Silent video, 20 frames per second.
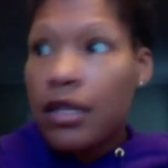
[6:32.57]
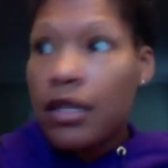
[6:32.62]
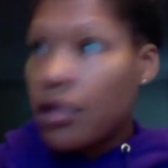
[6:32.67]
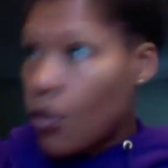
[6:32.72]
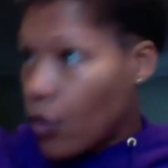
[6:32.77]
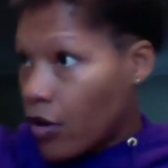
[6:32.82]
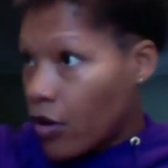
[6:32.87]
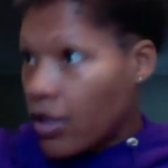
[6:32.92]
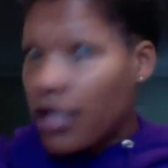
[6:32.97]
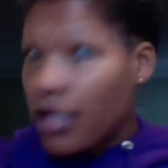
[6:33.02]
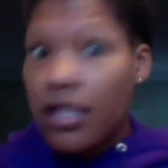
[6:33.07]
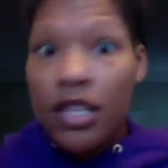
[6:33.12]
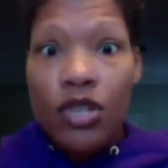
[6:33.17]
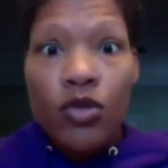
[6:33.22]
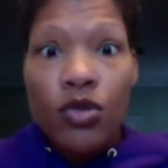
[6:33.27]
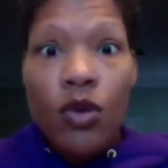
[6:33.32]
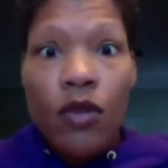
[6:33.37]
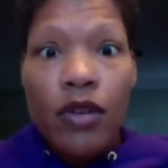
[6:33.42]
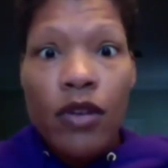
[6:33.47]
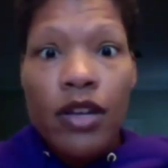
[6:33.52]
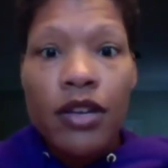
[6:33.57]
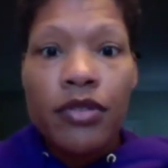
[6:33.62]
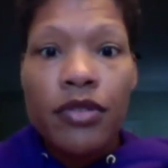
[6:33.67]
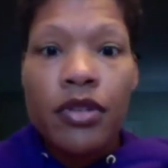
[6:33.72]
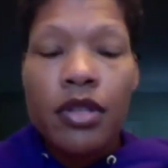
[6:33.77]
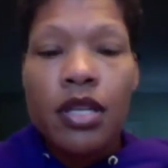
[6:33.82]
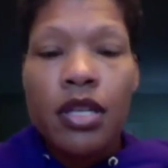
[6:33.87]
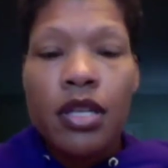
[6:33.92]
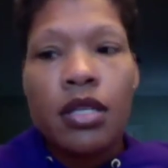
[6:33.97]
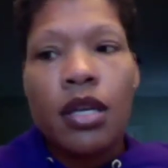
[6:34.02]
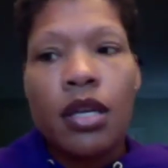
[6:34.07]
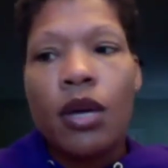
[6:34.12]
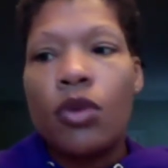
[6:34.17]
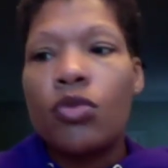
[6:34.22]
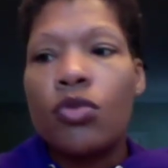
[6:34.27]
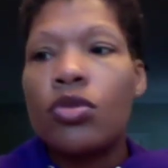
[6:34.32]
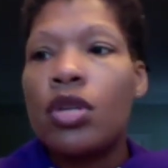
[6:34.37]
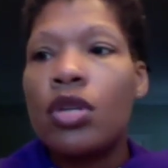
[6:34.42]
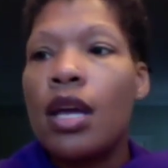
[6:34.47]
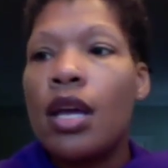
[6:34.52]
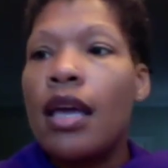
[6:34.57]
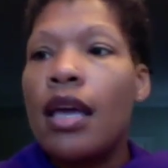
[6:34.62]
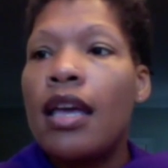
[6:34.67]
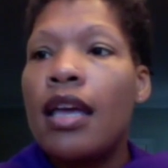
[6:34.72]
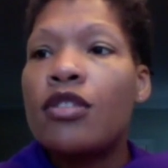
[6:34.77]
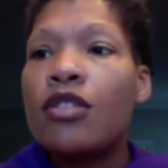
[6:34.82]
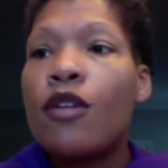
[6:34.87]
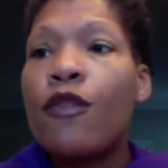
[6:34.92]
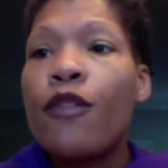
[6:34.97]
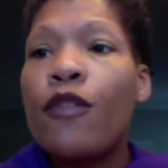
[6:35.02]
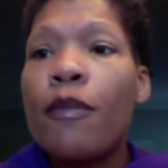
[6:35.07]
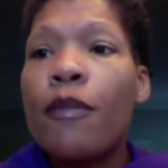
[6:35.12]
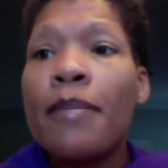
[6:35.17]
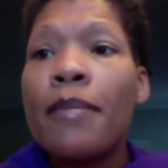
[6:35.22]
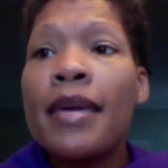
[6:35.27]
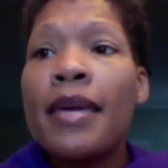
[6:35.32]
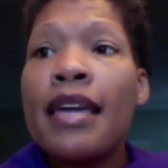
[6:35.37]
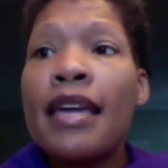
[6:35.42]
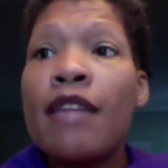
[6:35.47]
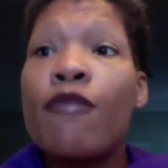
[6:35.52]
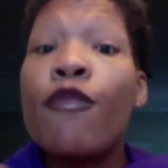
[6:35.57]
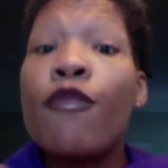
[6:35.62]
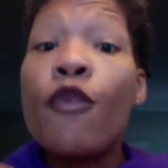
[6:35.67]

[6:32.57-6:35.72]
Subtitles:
so we're going to send you over here to this coach. So for me,